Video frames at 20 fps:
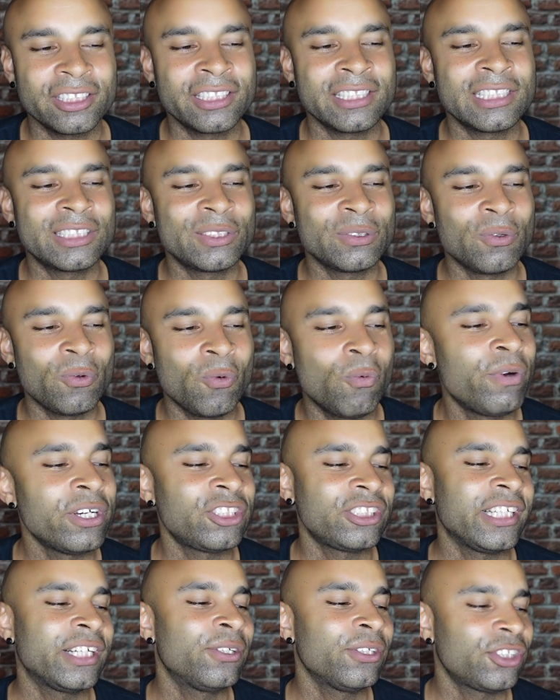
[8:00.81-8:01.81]
I just
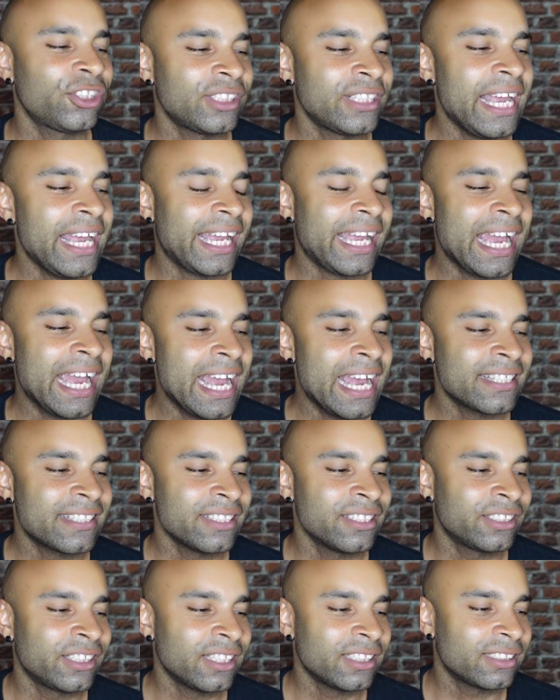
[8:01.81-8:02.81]
wish they could shake
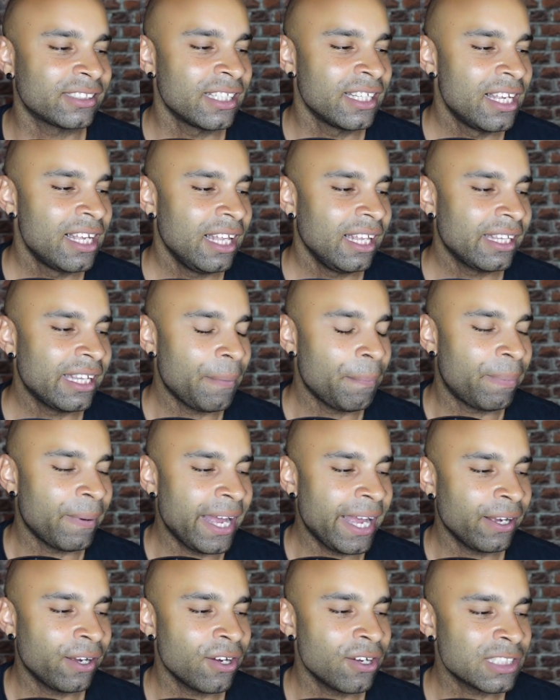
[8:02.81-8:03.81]
hands and just let
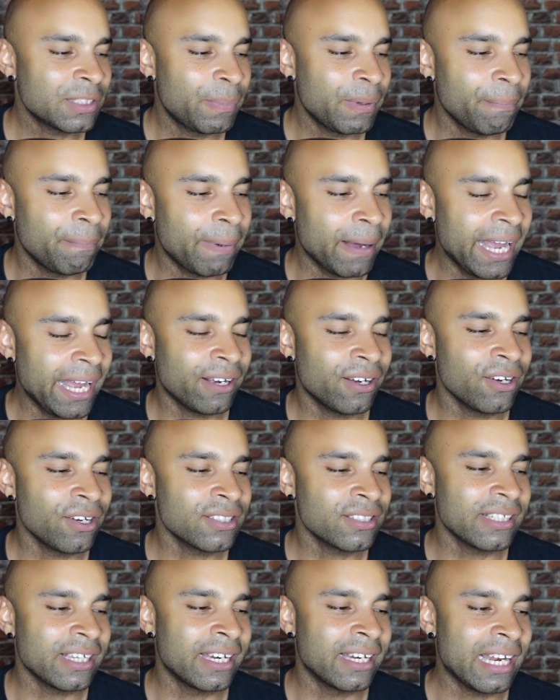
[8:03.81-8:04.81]
bygones be
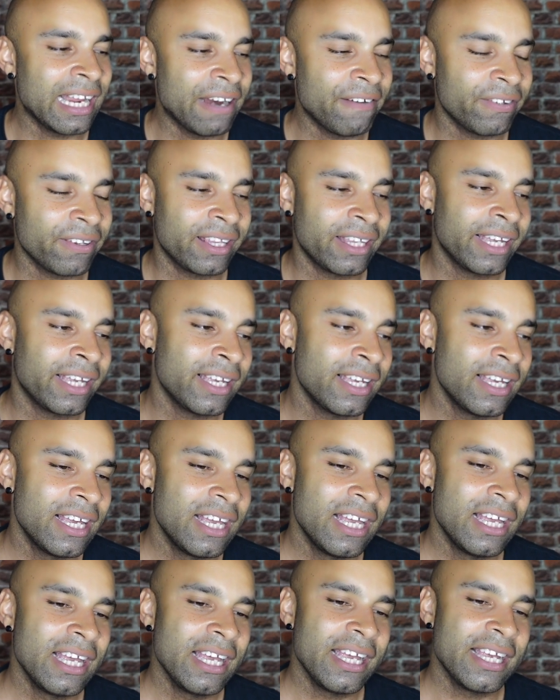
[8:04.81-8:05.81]
bygones and everything
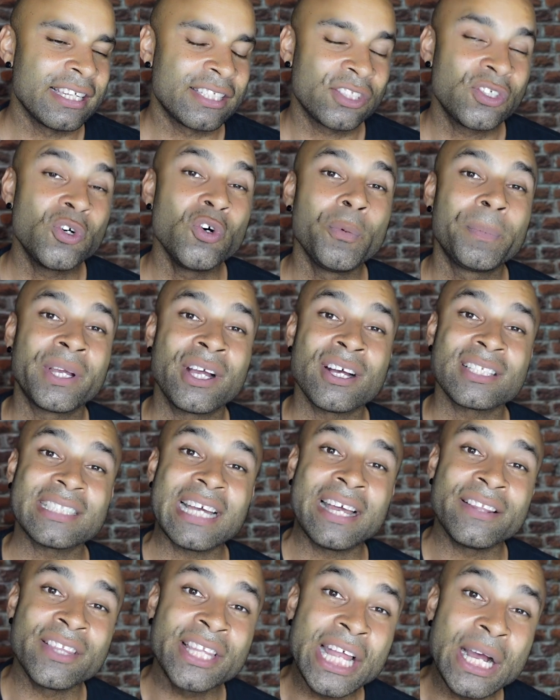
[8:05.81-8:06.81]
is cool. Because
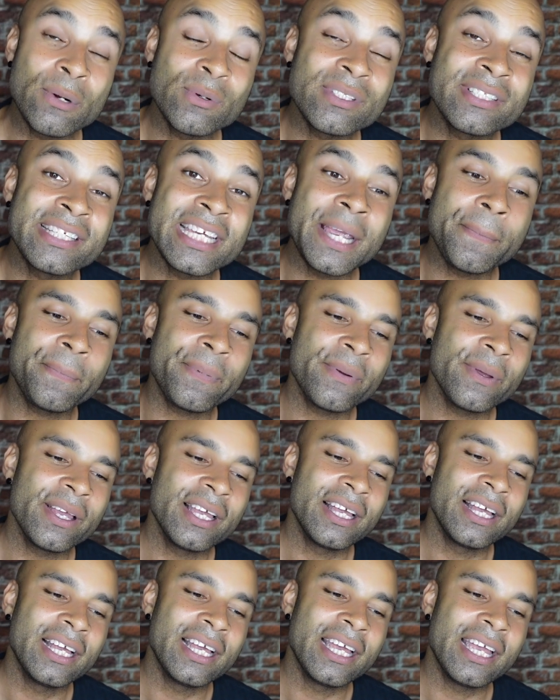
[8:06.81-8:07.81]
I know deep
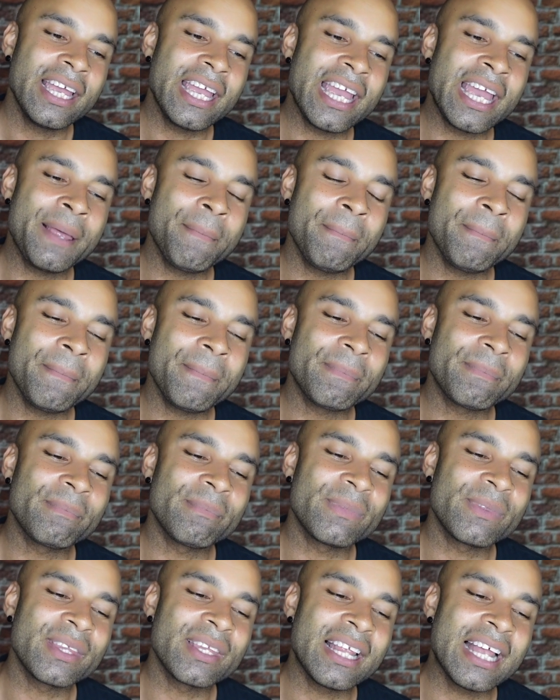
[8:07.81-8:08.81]
in
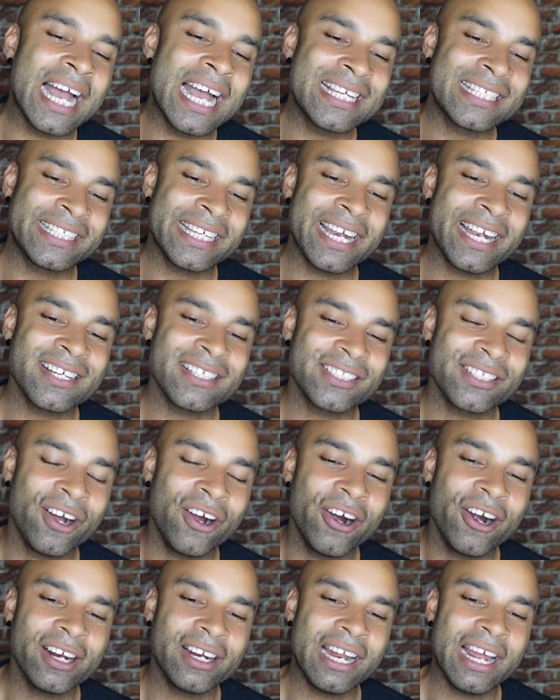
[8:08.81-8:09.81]
Isaiah's
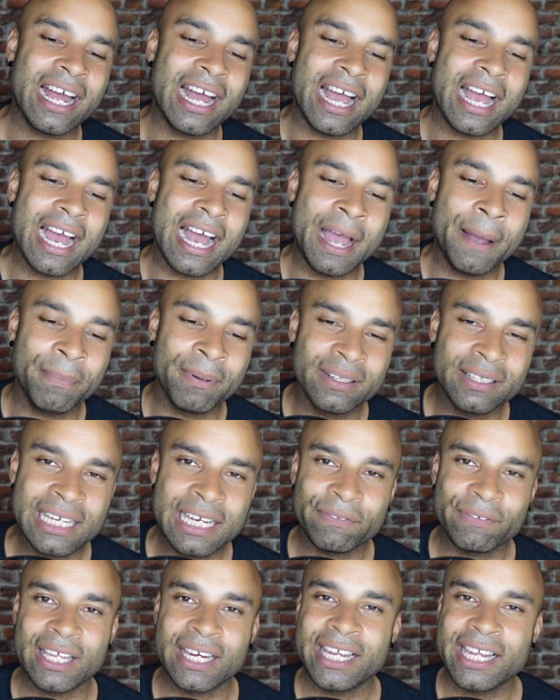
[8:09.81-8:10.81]
heart, I
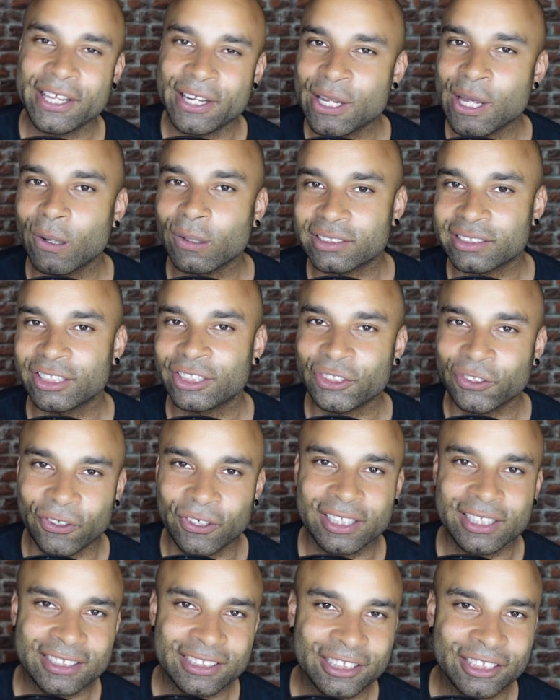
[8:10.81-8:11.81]
believe that he knows that
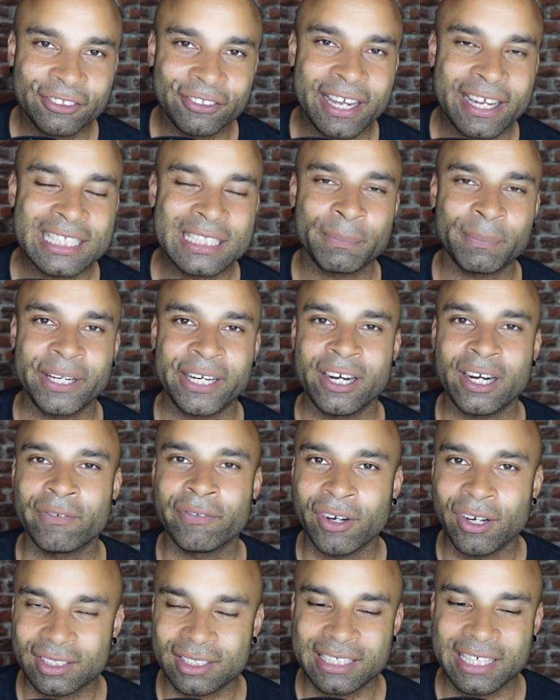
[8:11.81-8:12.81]
Jordan is the greatest player
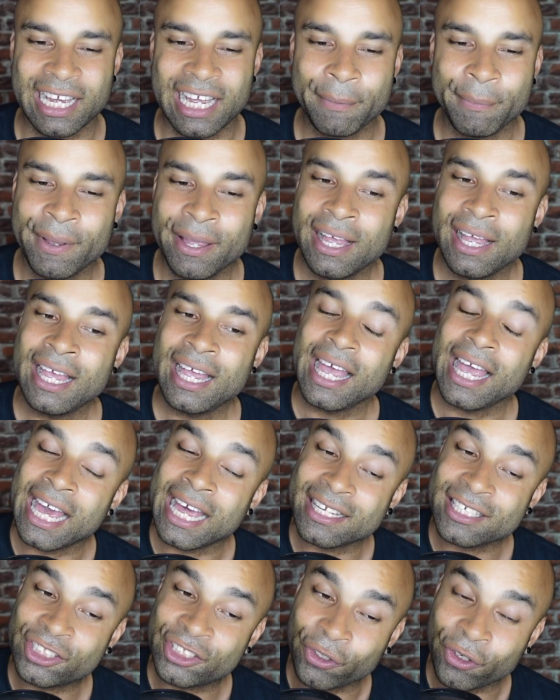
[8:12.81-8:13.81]
of all time.
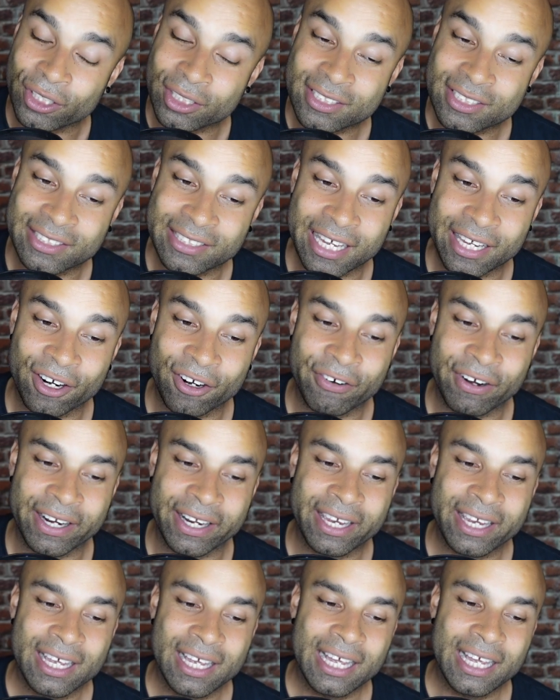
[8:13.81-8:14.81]
And as Jordan said
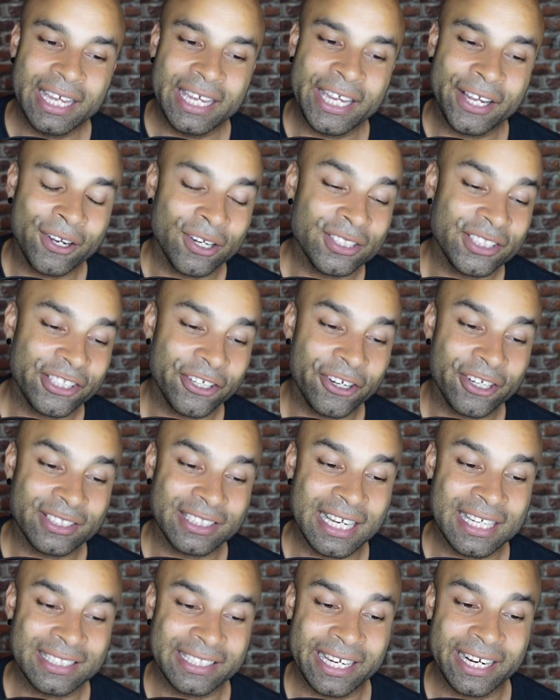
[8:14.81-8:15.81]
already, he
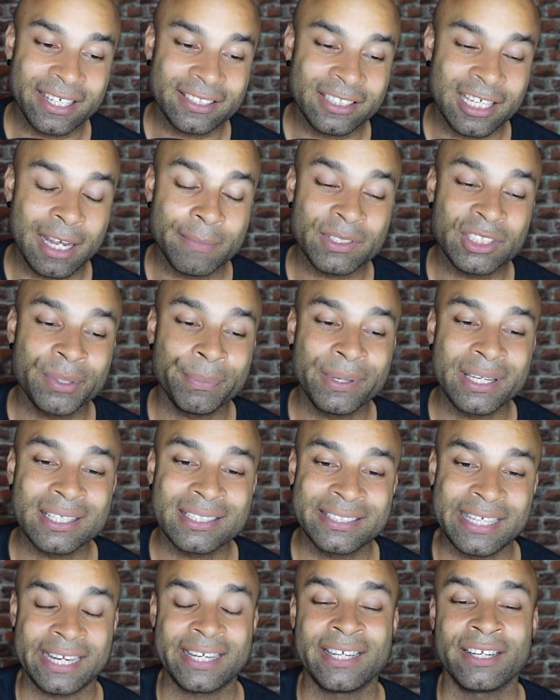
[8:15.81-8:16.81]
considers Isiah Thomas to be
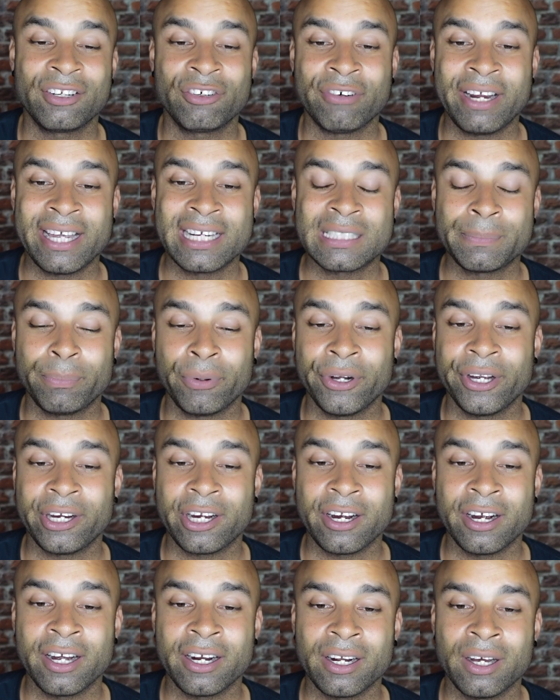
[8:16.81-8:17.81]
the second greatest
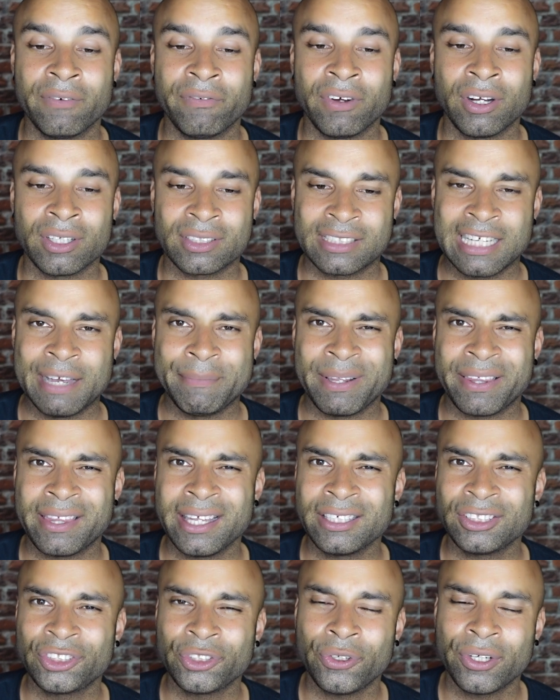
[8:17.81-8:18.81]
point guard of all time. I
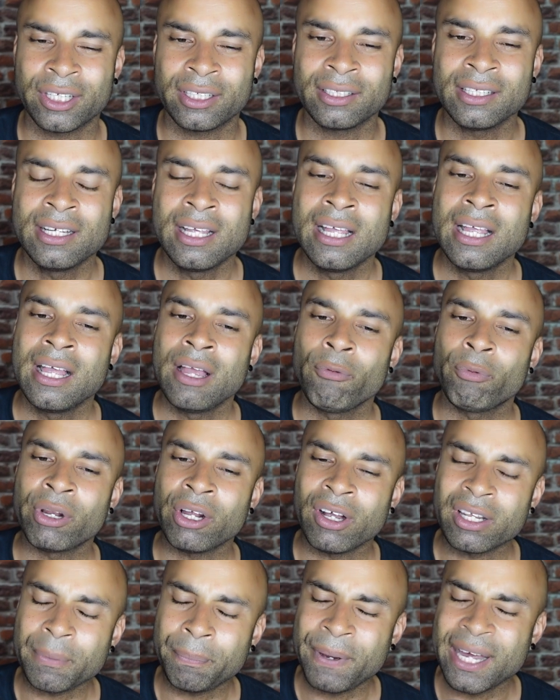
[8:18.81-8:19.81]
think Jordan,
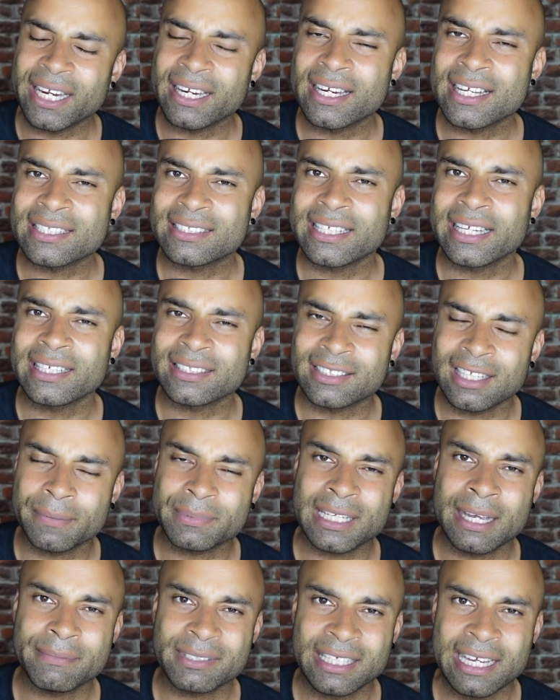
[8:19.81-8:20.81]
with all the pettiness that he
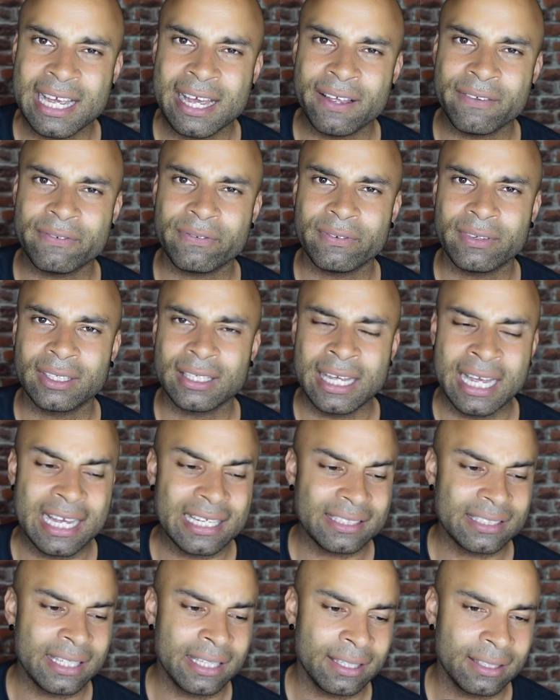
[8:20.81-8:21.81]
sometimes
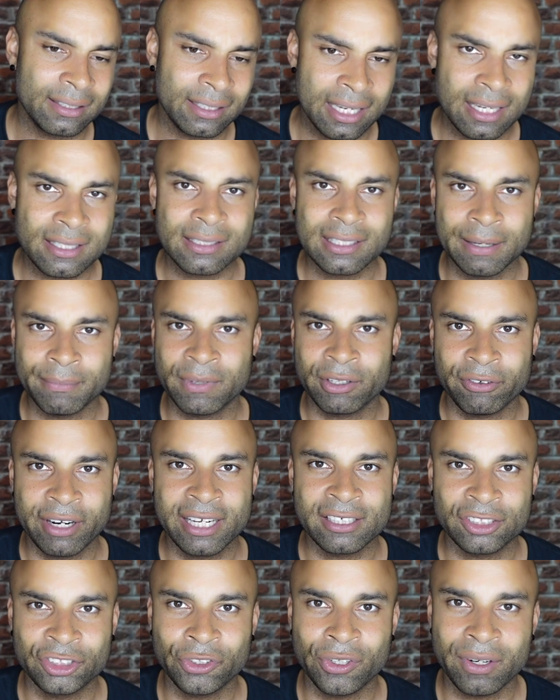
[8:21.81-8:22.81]
has, and yes, I'm the
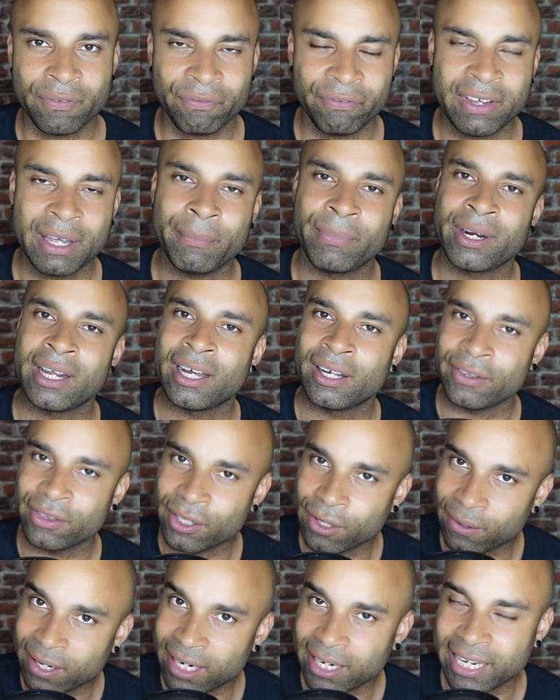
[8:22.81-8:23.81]
greatest Jordan fan, but I
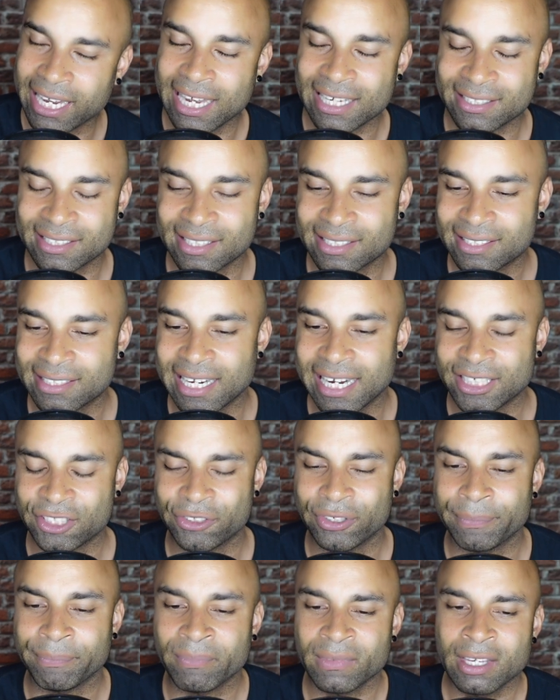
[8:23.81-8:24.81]
know that he has this side
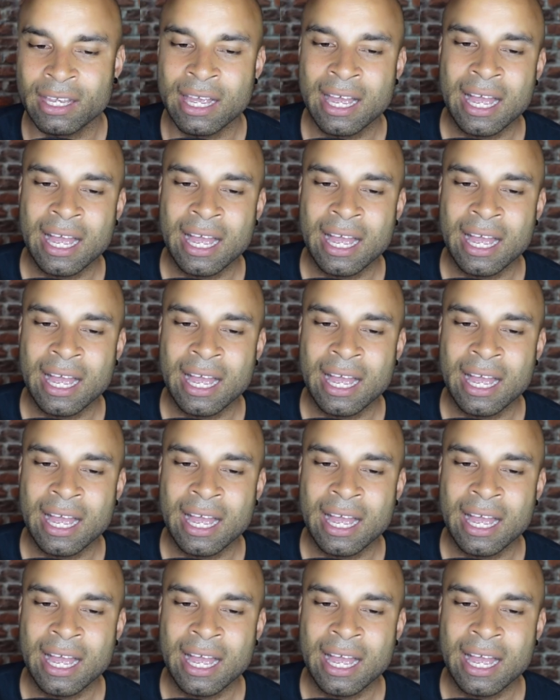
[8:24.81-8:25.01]
to him.